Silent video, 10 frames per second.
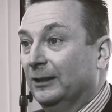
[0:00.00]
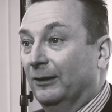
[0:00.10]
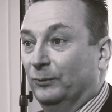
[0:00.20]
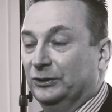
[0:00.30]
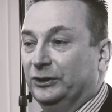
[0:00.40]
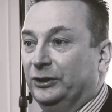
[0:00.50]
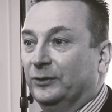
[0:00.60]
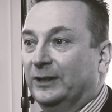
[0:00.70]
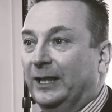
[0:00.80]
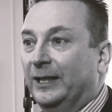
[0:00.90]
of which the
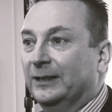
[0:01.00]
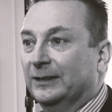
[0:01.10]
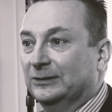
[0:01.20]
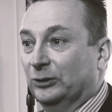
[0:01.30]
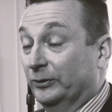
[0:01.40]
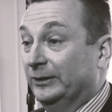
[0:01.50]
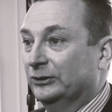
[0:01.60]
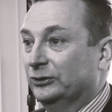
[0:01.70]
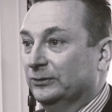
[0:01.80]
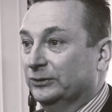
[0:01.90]
UK is looking
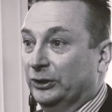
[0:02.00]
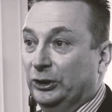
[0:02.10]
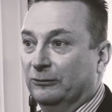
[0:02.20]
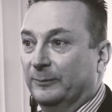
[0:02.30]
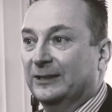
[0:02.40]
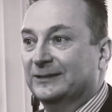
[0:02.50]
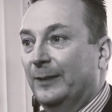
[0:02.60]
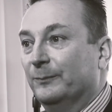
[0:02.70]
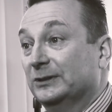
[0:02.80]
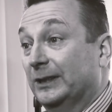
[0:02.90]
to secure about
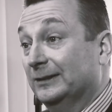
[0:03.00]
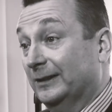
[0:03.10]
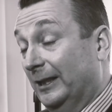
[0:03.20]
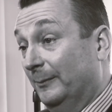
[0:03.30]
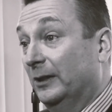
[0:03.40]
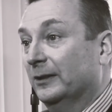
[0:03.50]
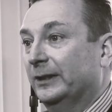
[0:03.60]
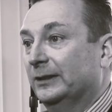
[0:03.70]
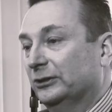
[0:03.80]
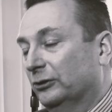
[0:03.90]
10% of that
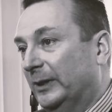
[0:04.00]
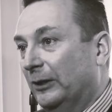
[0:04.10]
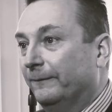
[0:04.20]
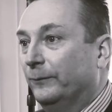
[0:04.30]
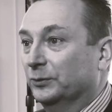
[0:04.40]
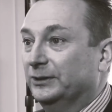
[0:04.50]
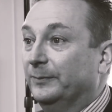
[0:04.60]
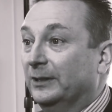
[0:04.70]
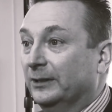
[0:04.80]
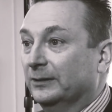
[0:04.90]
market, so about 40
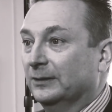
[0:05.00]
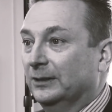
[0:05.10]
billion.